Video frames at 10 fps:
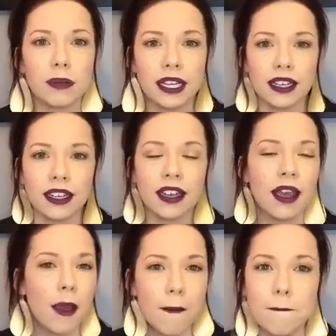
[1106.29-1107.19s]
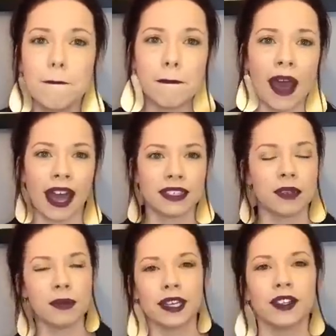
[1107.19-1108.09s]
be back to
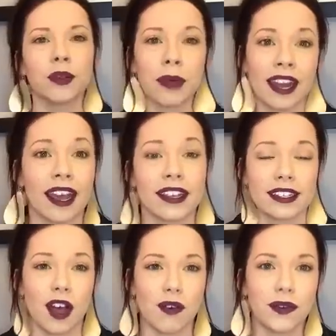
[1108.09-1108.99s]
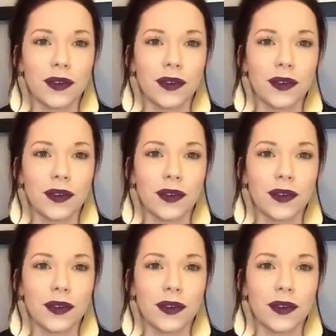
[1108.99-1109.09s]
being your badass self,